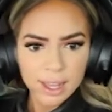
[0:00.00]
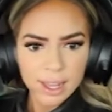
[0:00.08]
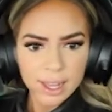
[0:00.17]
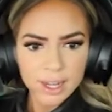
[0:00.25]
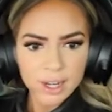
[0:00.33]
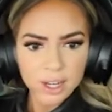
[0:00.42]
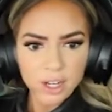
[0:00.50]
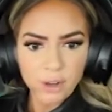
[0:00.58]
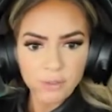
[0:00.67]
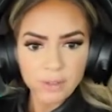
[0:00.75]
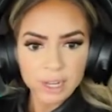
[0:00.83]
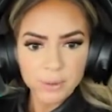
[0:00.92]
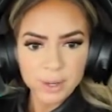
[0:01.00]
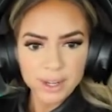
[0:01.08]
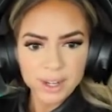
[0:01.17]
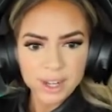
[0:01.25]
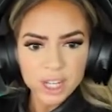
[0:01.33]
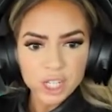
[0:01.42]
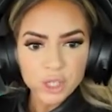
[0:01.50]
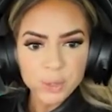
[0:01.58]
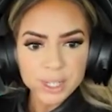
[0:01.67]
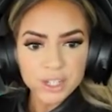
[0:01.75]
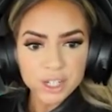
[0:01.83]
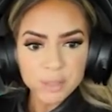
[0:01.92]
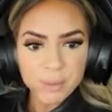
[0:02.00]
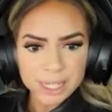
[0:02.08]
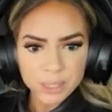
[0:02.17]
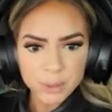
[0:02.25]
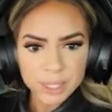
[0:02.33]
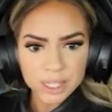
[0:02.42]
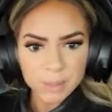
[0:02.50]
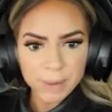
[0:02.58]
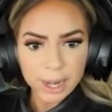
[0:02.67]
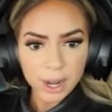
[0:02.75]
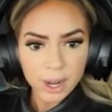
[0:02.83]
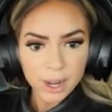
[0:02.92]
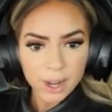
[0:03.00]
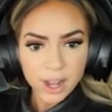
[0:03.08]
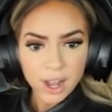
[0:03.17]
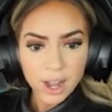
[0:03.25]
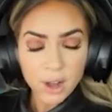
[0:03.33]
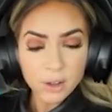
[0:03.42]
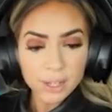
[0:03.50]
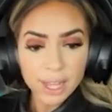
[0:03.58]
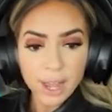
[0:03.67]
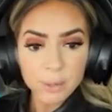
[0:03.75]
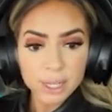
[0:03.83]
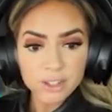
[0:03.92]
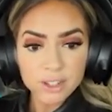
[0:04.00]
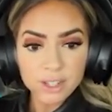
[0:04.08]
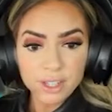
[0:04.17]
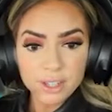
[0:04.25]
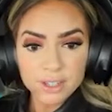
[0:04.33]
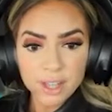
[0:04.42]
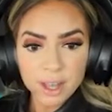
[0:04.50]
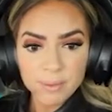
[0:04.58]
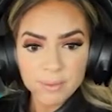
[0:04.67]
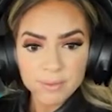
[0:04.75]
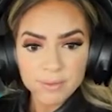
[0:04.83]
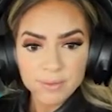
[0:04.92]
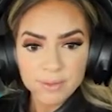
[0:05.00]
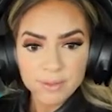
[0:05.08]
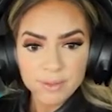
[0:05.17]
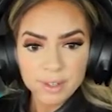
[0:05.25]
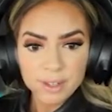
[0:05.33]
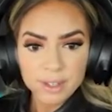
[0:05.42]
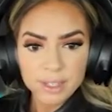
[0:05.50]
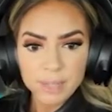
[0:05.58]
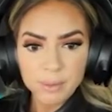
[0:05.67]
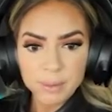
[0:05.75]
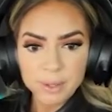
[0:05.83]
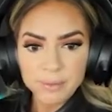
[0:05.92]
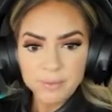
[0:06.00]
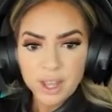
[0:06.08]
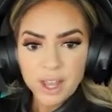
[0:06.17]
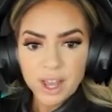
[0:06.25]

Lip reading: And y'all, if anyone, tweezers by Tweezer Man, oh yeah, we should look those up. Dean Martman.